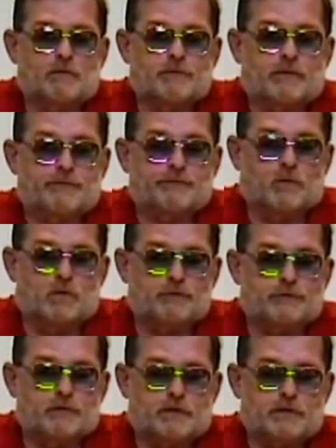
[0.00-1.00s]
very
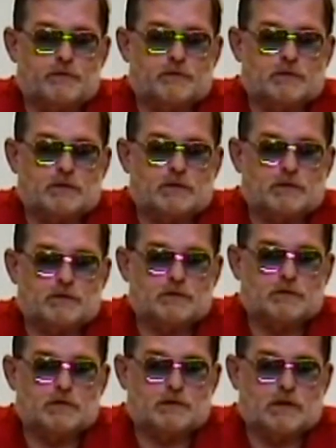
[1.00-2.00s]
fortunate on
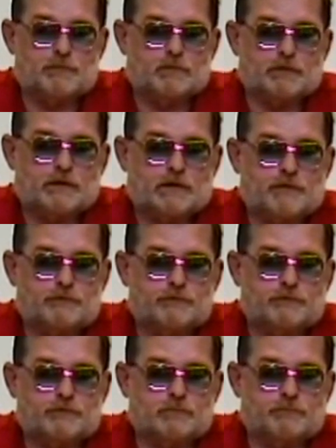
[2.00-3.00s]
a couple of
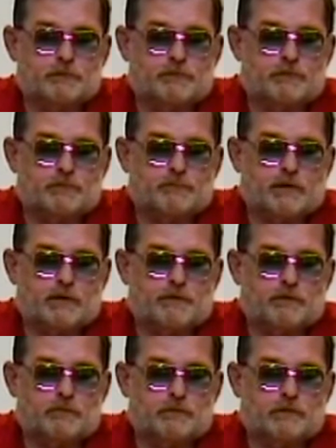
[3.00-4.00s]
occasions to participate
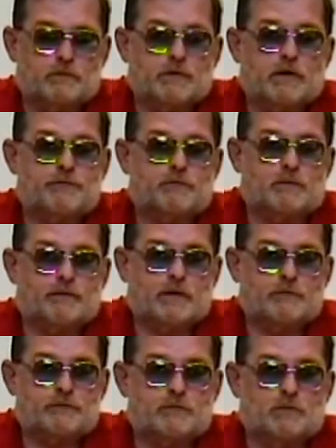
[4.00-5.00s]
in the recreation of
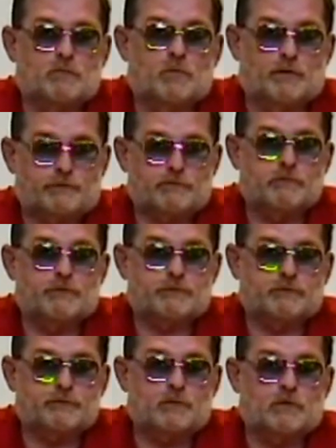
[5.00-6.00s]
that show with
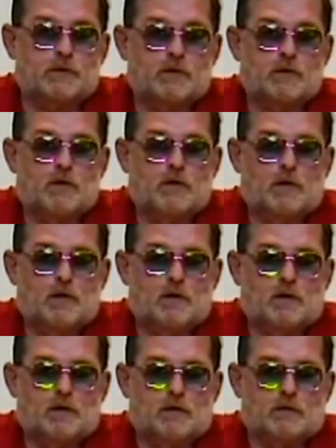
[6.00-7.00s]
Mr. Foy,
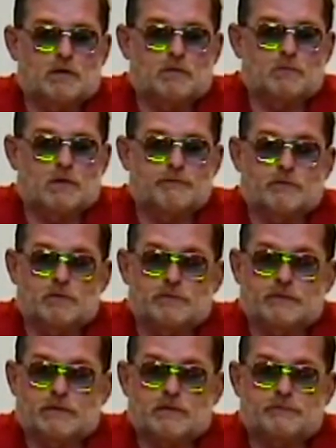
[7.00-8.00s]
who I've
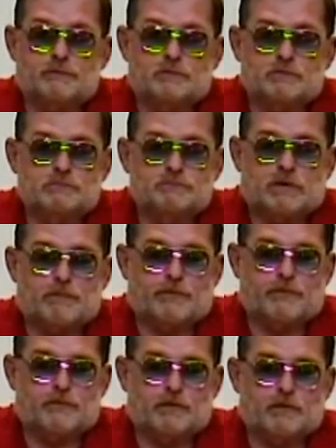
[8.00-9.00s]
known now for
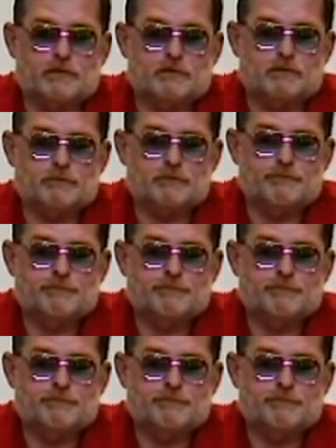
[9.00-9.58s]
probably 30 years.